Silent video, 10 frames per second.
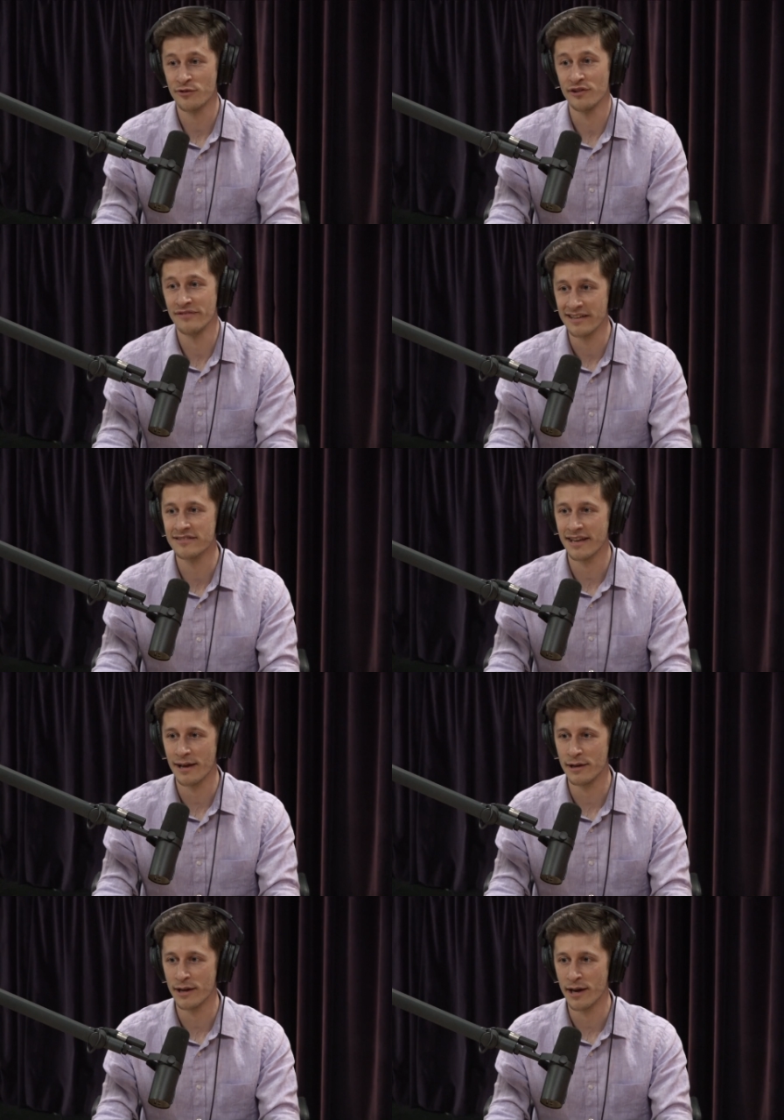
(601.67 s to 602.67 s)
for
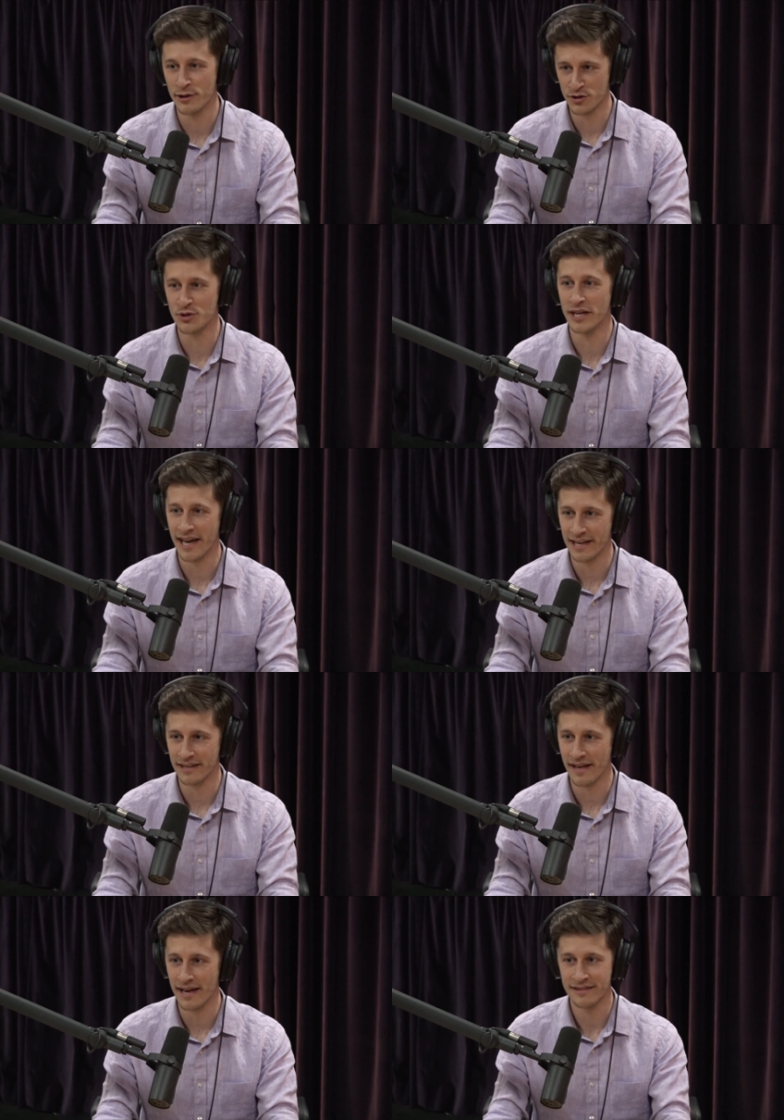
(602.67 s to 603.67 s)
investigating and
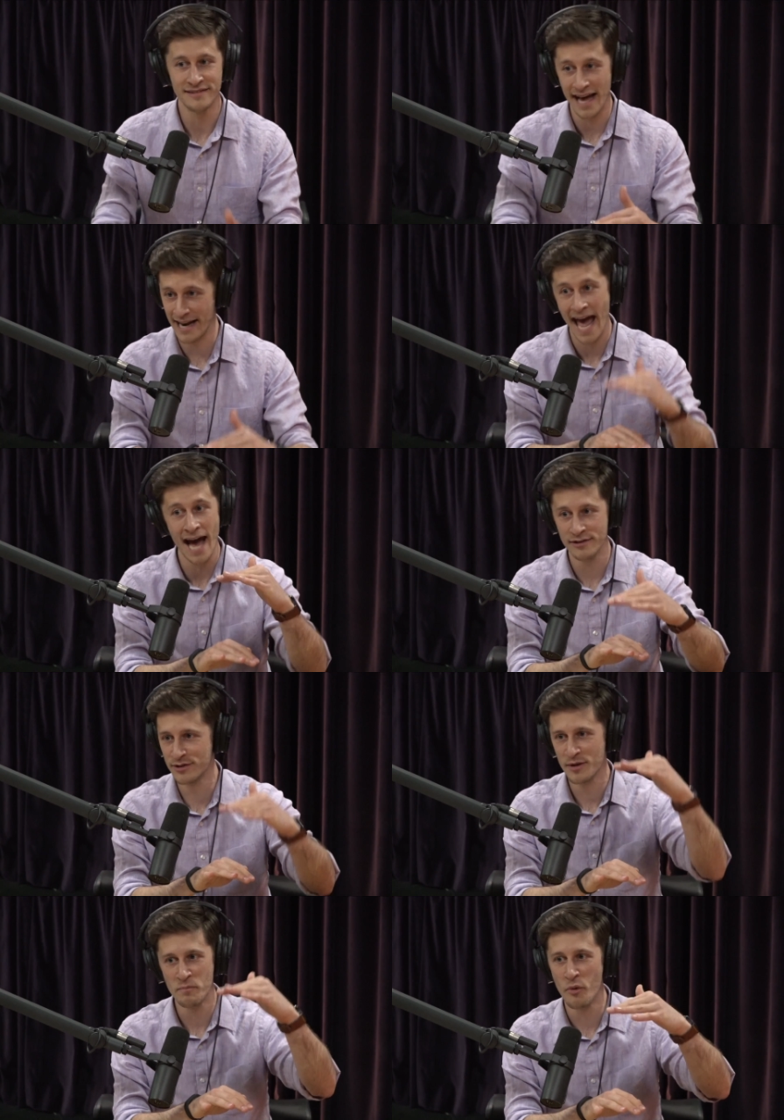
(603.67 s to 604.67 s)
adjudicating that. That
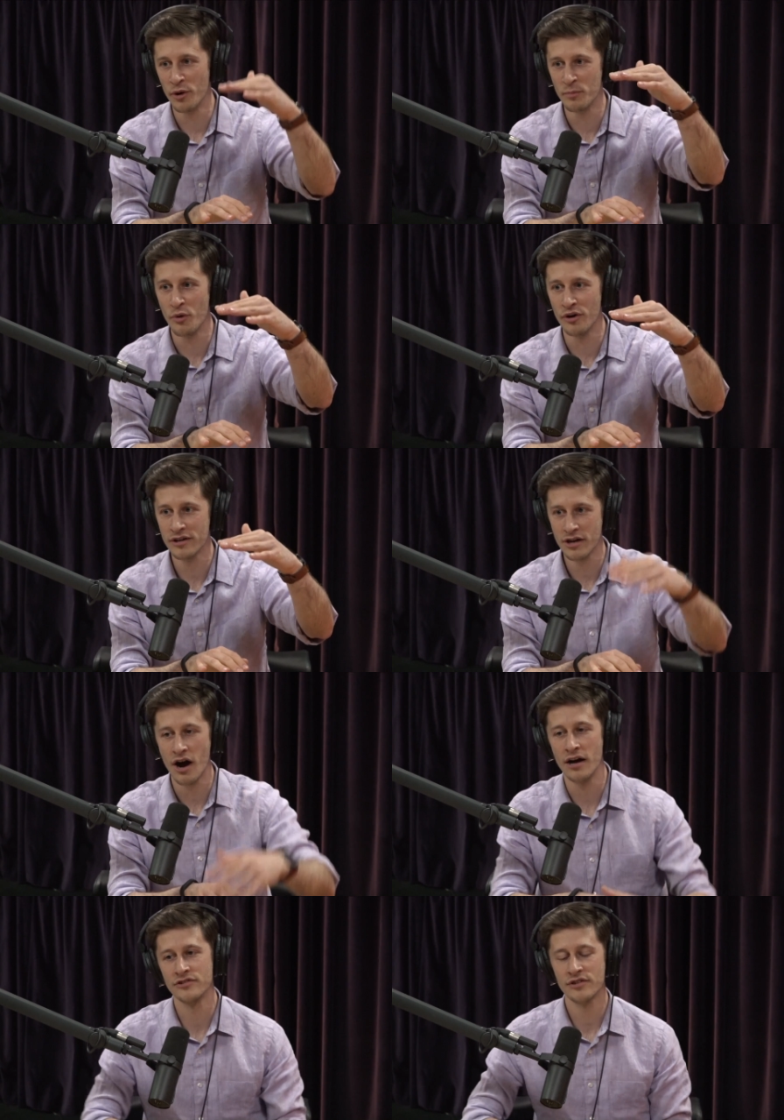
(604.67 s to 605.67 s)
adds more and more
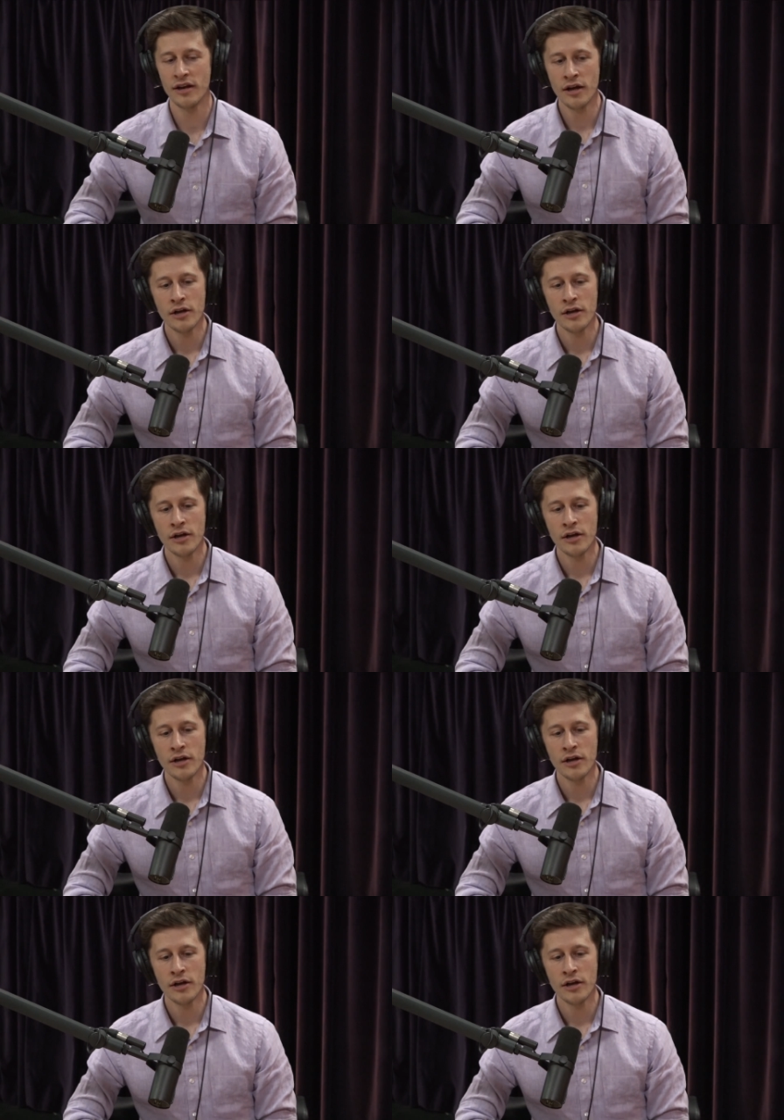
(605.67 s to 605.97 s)
cost.